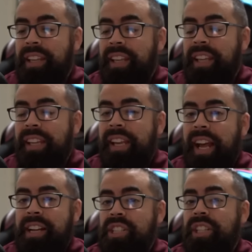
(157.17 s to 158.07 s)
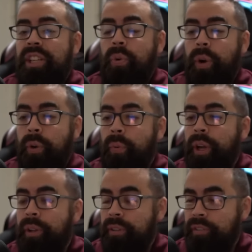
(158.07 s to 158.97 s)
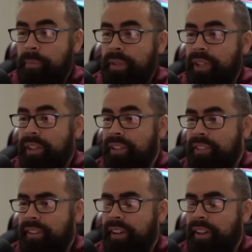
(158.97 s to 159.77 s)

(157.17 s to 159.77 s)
in actually quite a while, if I'm being honest.